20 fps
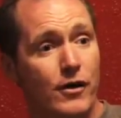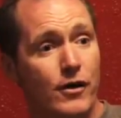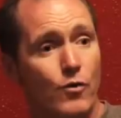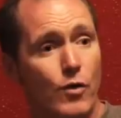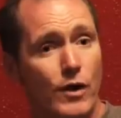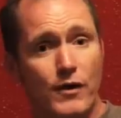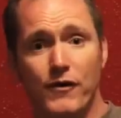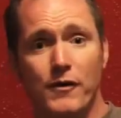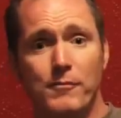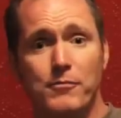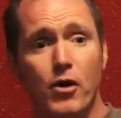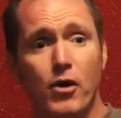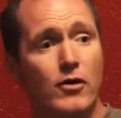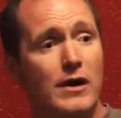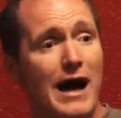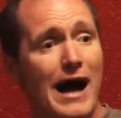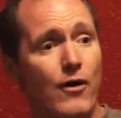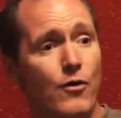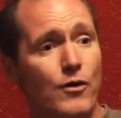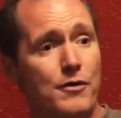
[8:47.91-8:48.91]
What if it
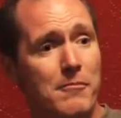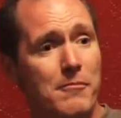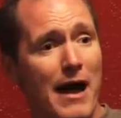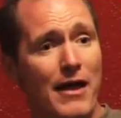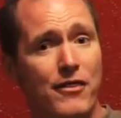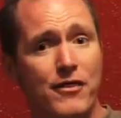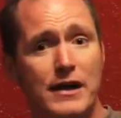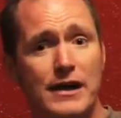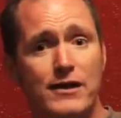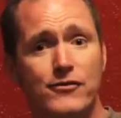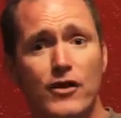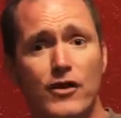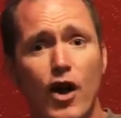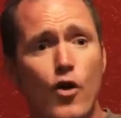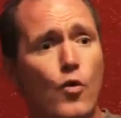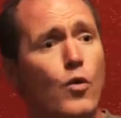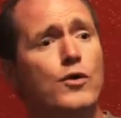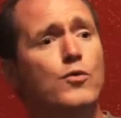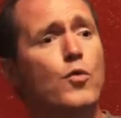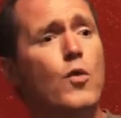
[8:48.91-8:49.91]
broke out with Methodists?
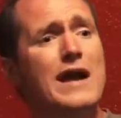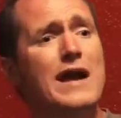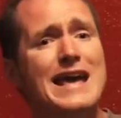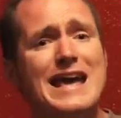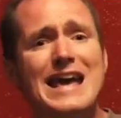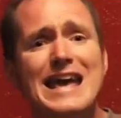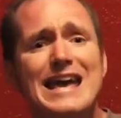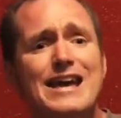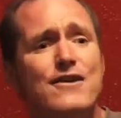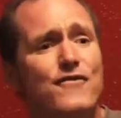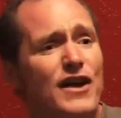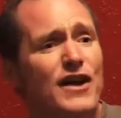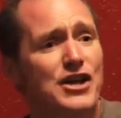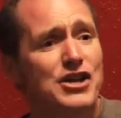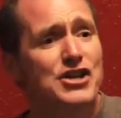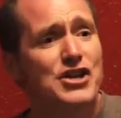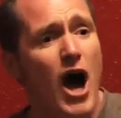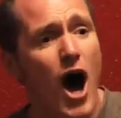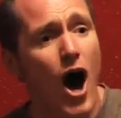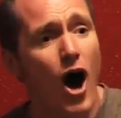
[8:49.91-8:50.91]
Would we
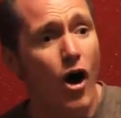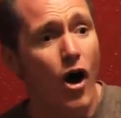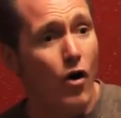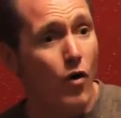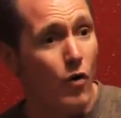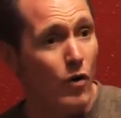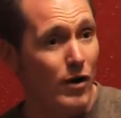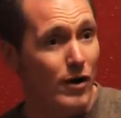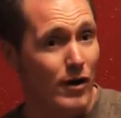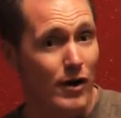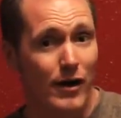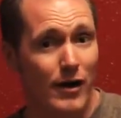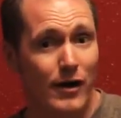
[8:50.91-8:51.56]
even know?